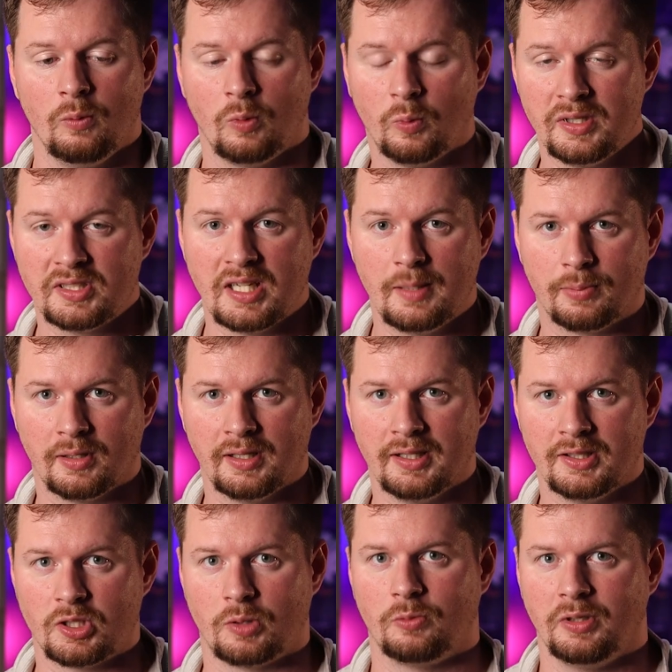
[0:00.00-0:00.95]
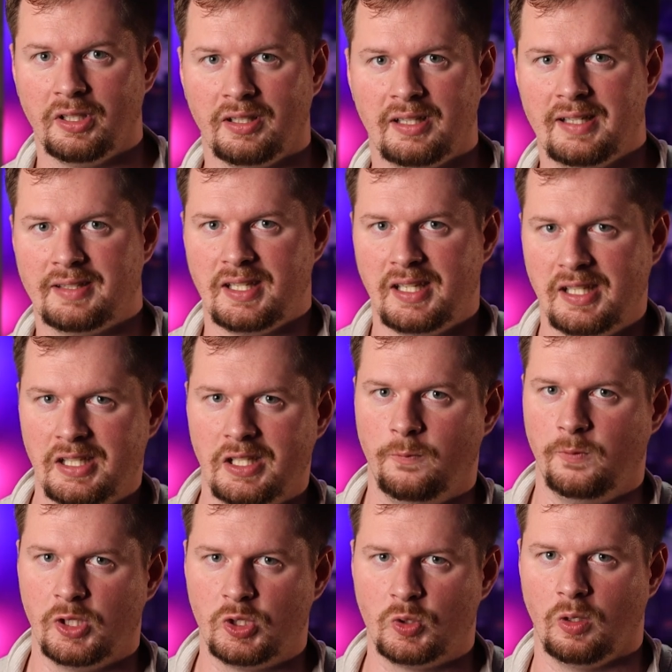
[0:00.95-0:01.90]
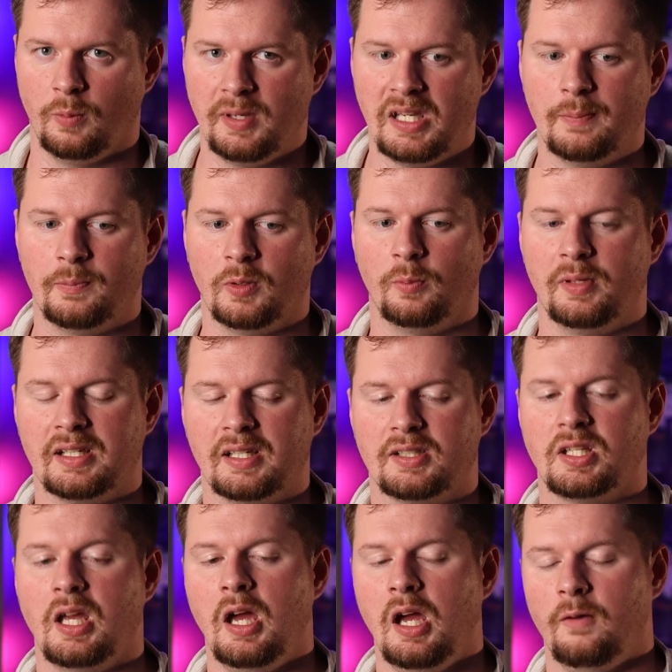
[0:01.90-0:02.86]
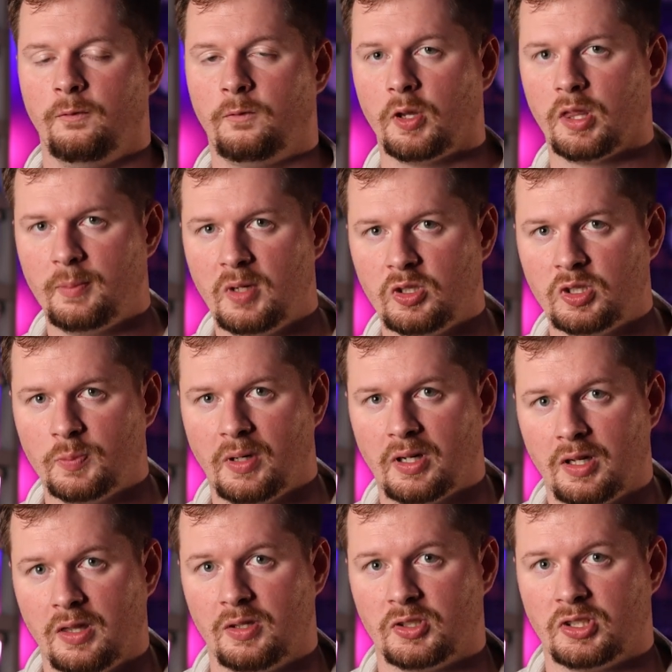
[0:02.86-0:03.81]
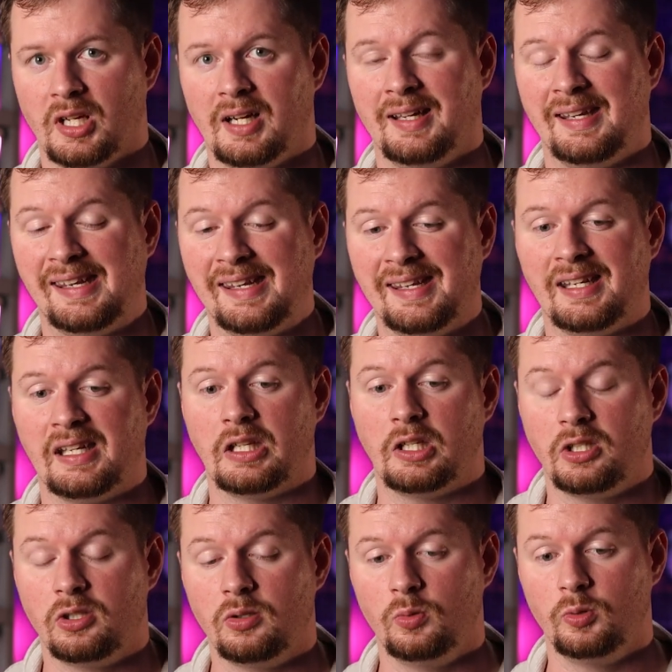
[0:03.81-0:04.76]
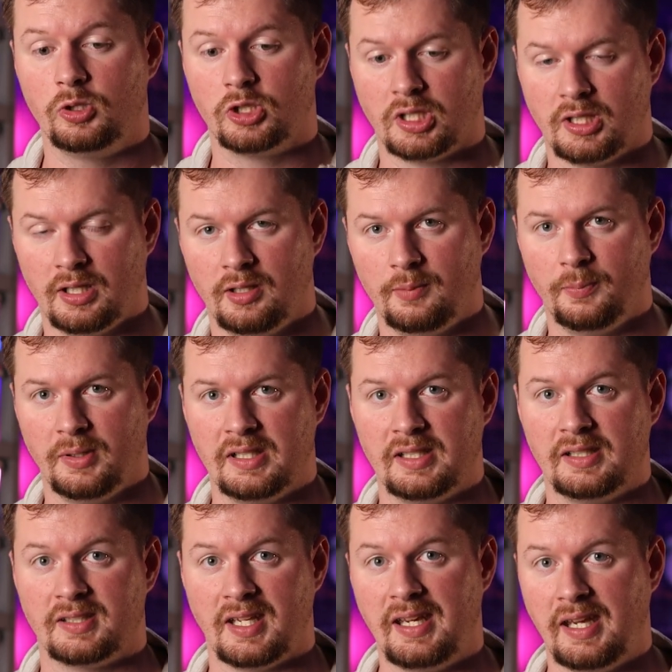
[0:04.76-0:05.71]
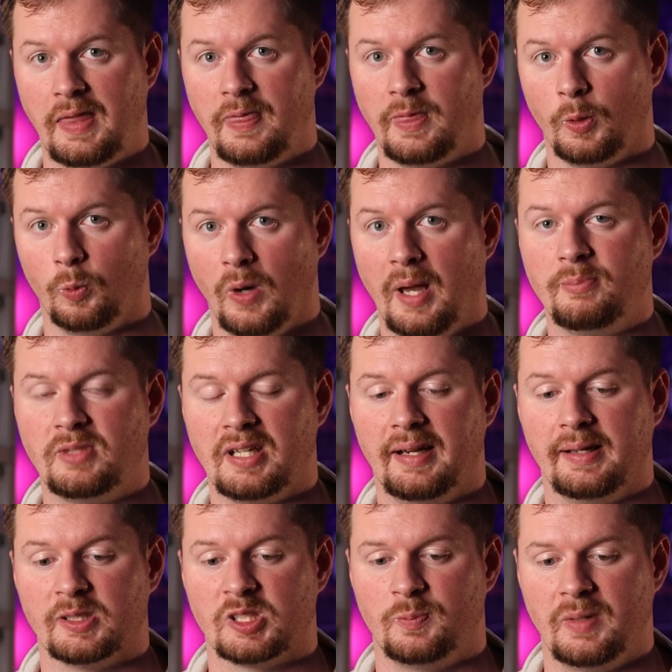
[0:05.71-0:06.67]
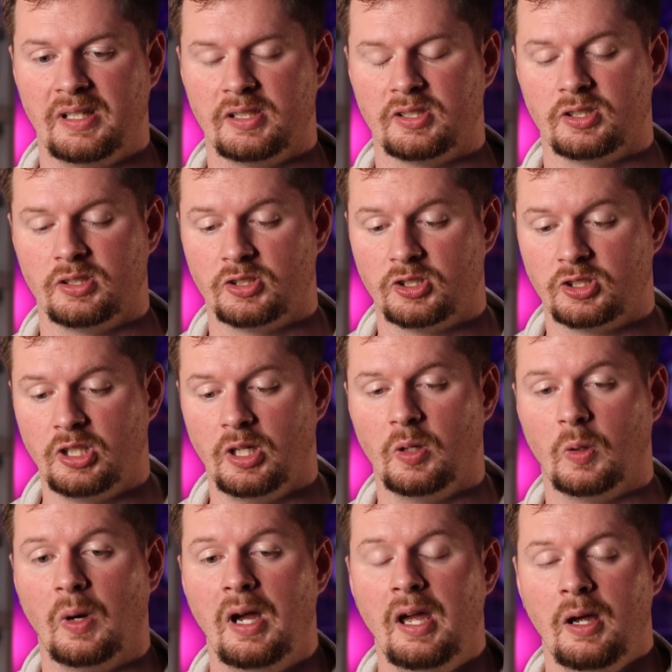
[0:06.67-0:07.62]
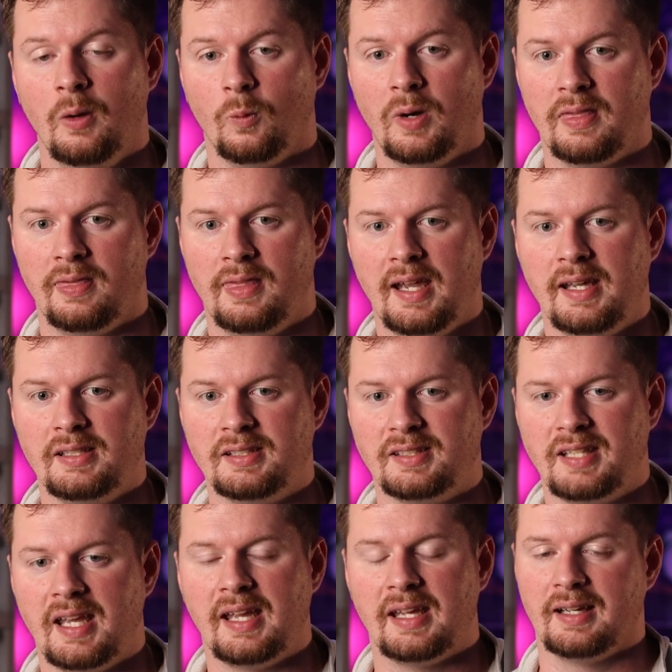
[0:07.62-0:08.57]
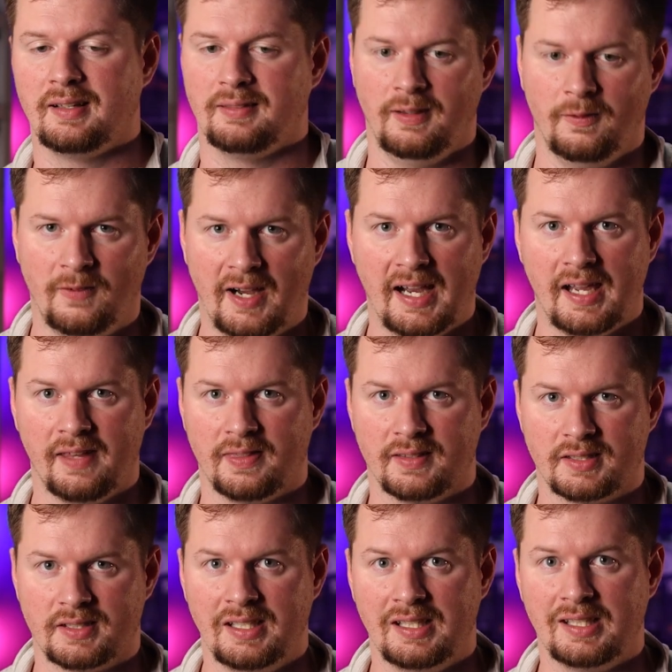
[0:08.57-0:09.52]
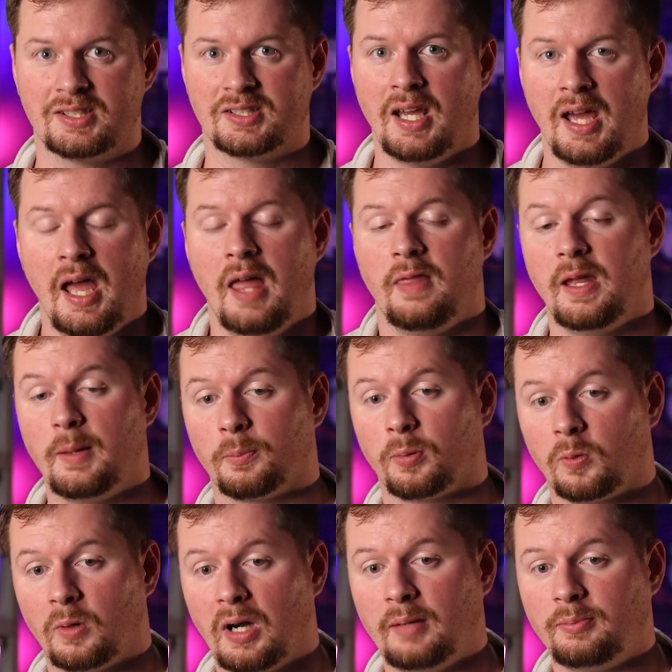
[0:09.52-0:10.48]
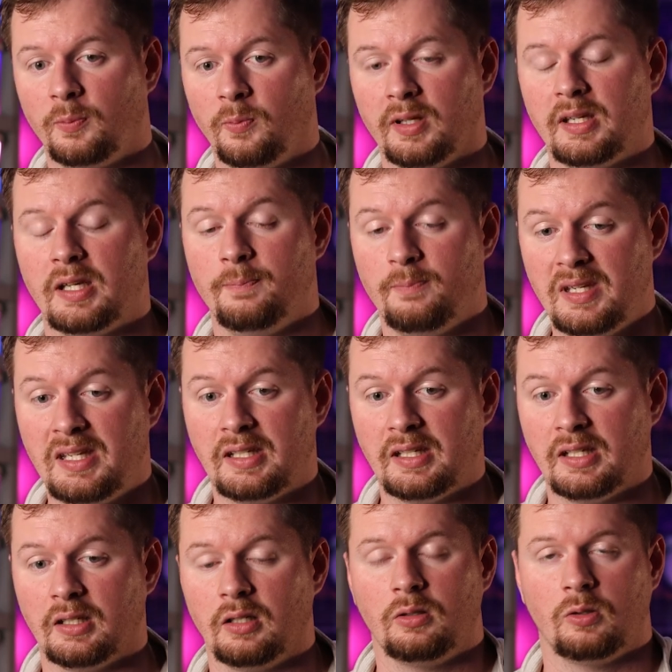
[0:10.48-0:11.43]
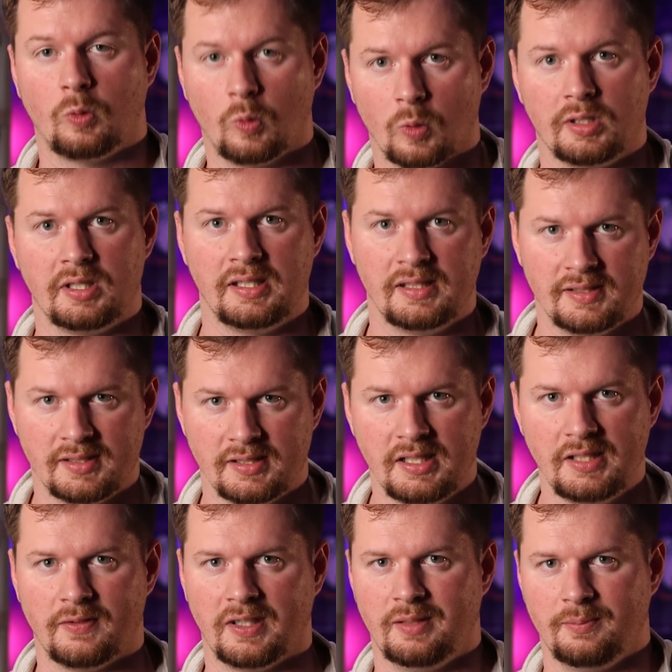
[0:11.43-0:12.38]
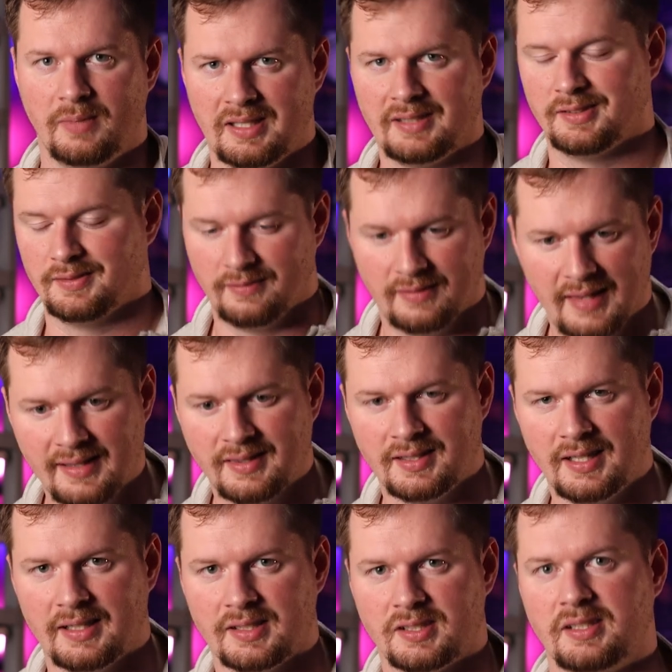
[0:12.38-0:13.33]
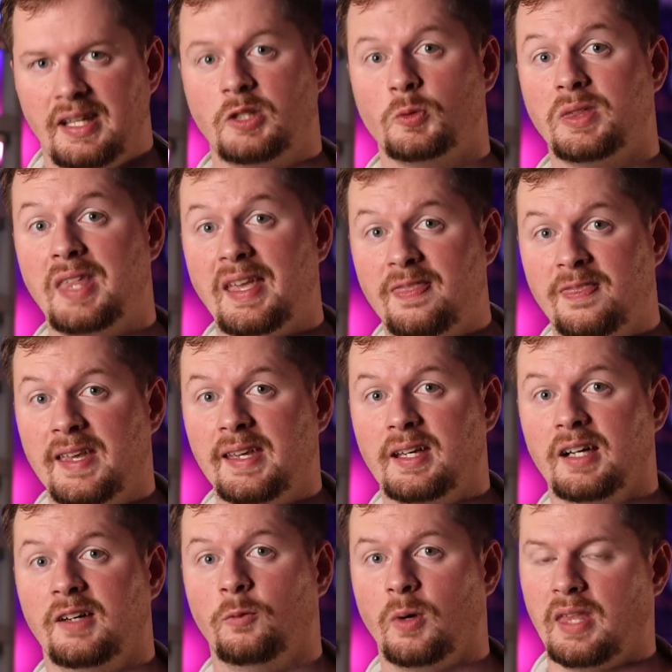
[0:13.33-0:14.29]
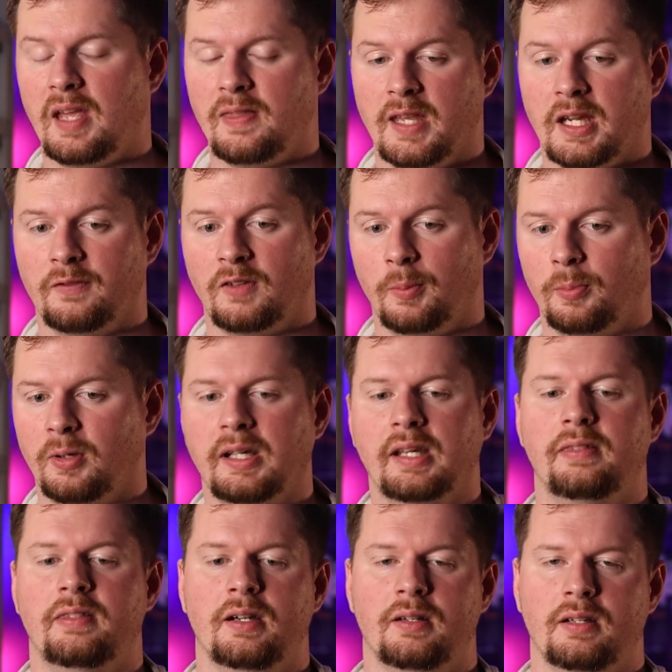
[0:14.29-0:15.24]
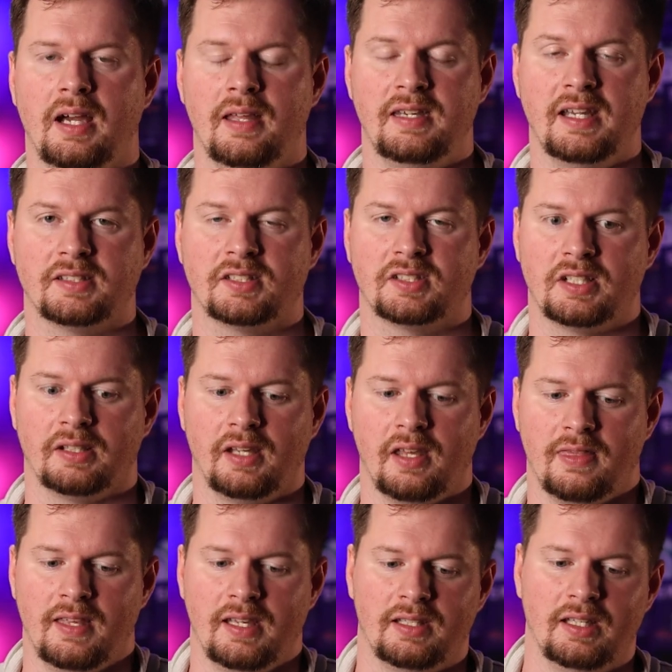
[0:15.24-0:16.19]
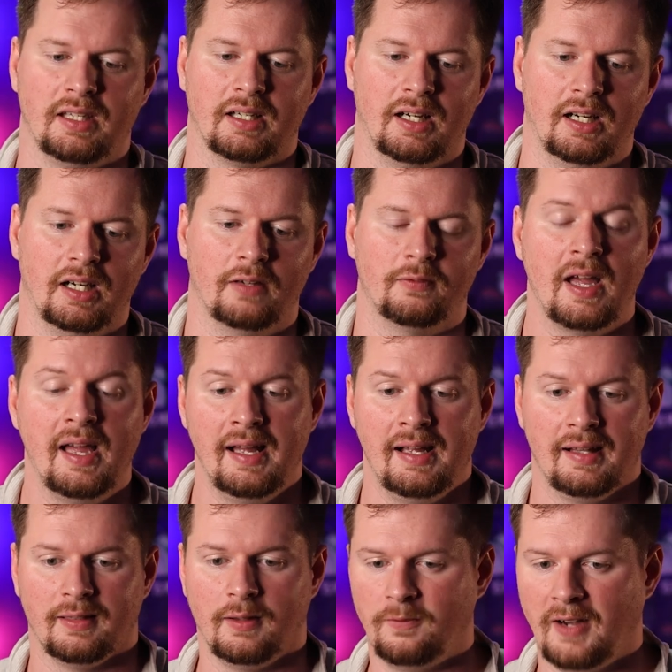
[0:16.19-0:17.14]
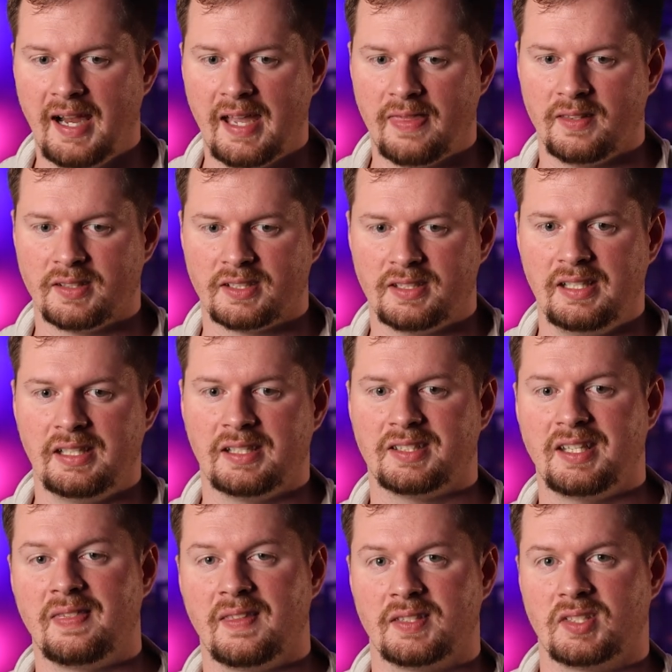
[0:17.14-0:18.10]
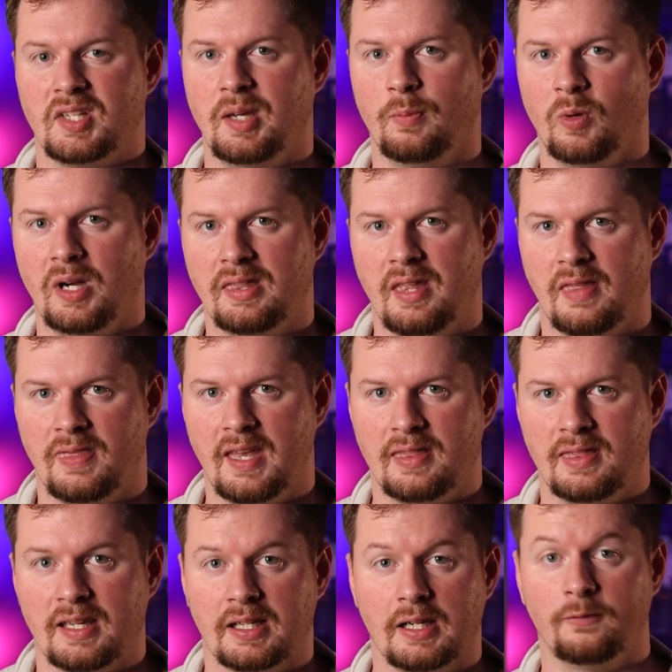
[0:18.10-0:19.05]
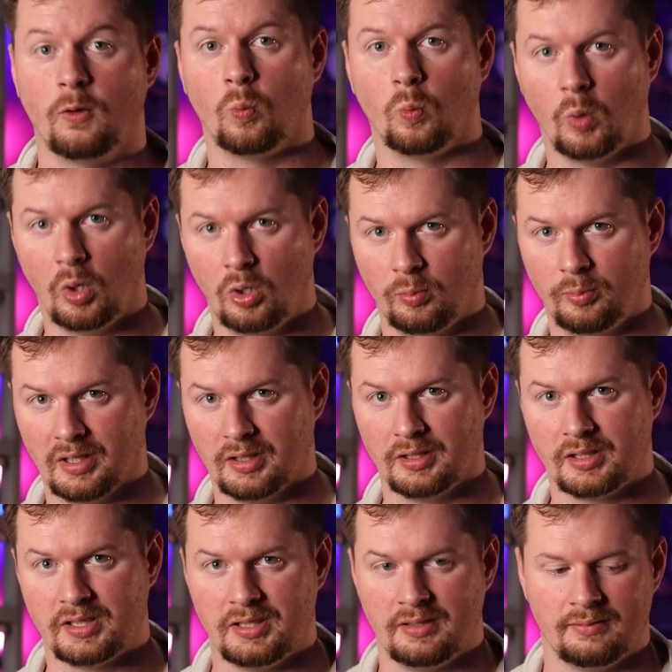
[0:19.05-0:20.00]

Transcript: when we say brands, really it's individual people, because for the most part, there's not any huge companies in the reptile space. So when they say Leviathan snakes, they probably mean Courtney and Steven, because that's us. That's what they think of when they think of our brand. They're not necessarily thinking of Leviathan snakes in the same way that they think of Walmart.